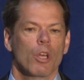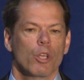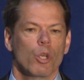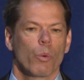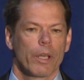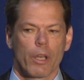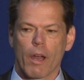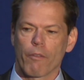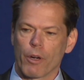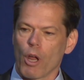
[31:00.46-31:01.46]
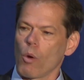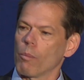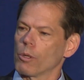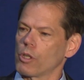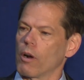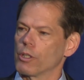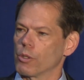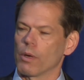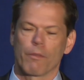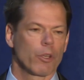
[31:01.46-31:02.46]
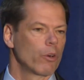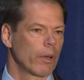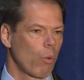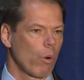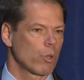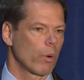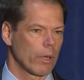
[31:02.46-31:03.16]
You would never know in mazar Sharif that you're in a war-torn